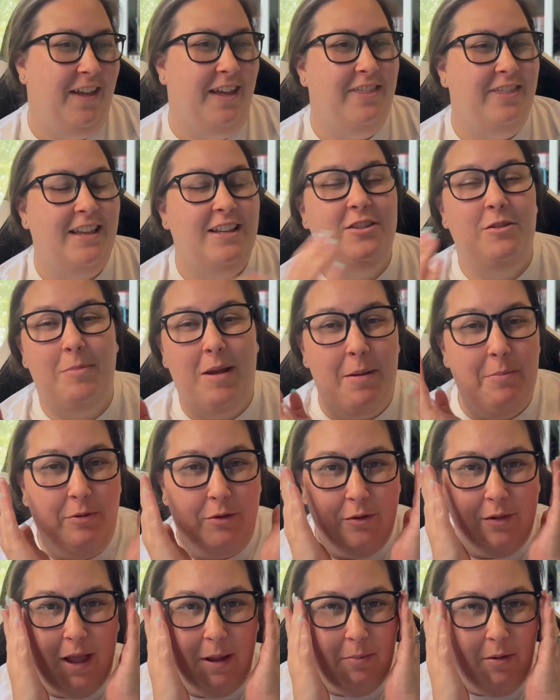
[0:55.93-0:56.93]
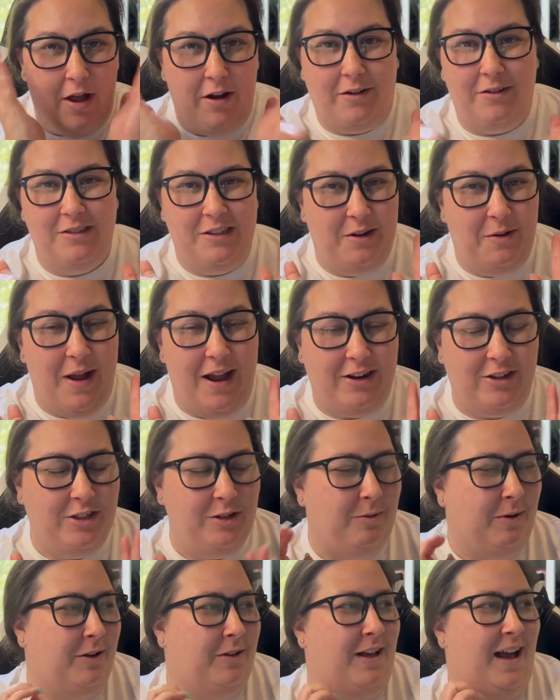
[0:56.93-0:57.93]
These are my blue light blockers. I don't
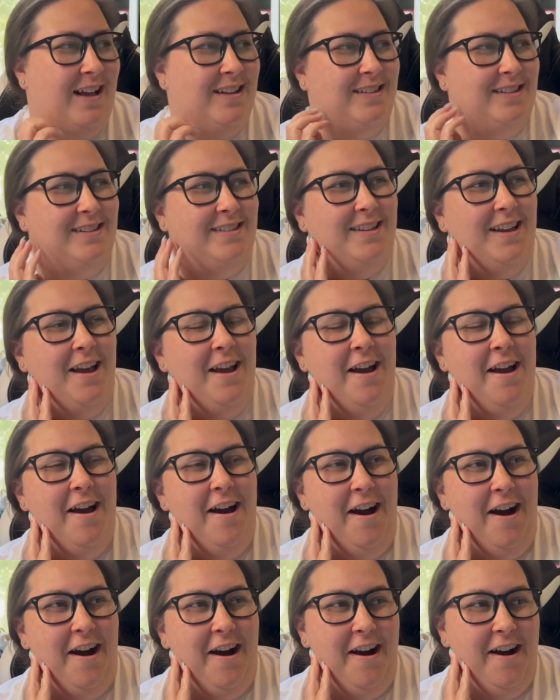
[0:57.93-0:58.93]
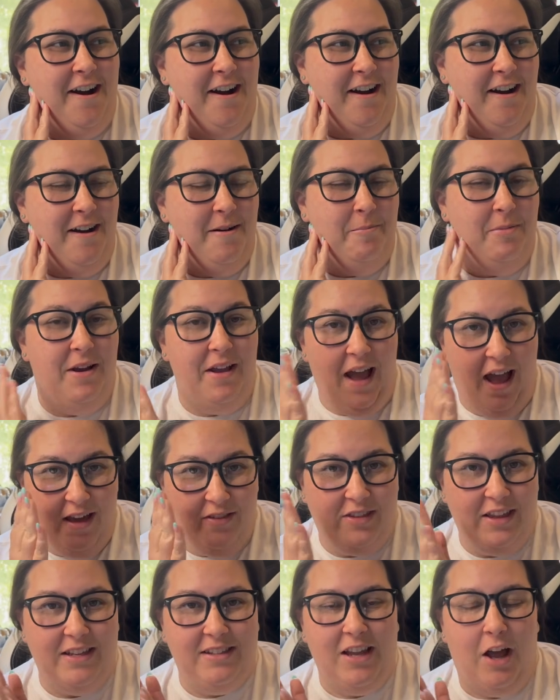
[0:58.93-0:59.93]
actually wear glasses.
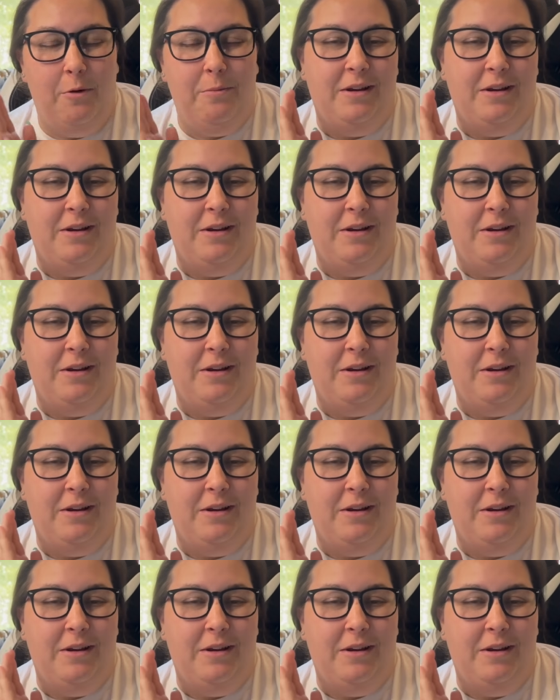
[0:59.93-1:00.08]
But these help